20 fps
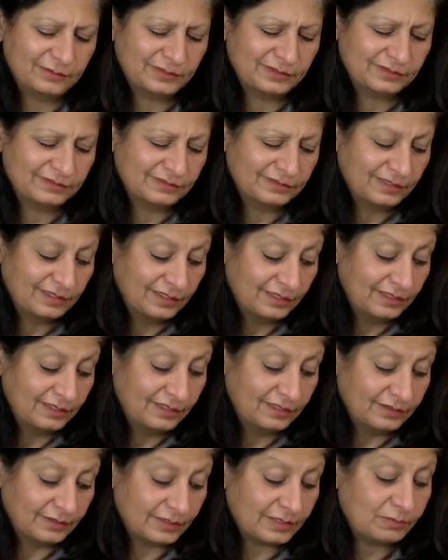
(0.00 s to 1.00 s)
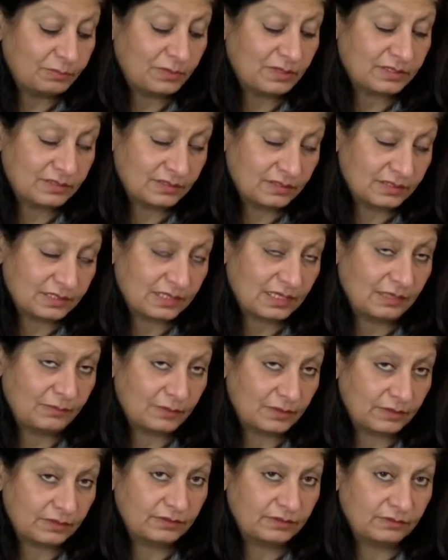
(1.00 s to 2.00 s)
And this person is
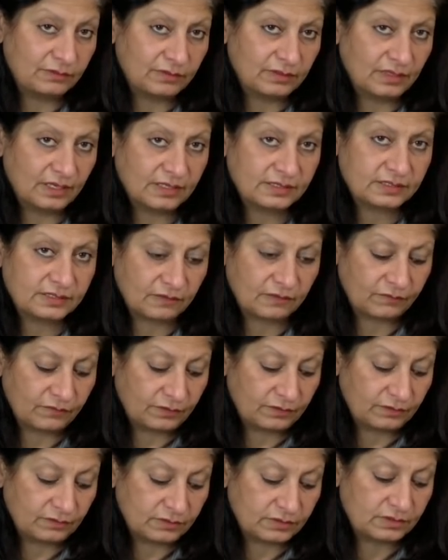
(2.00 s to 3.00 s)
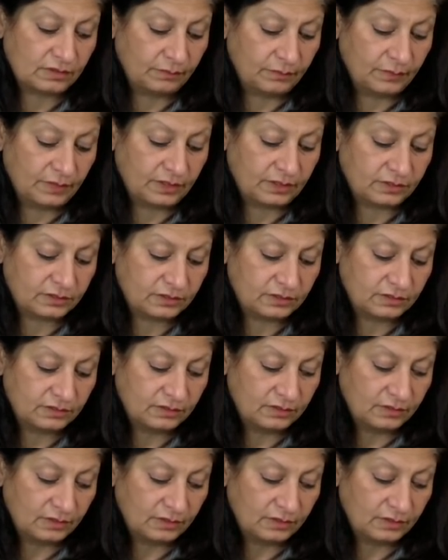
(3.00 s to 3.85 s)
aiming on you and lusting for you so much.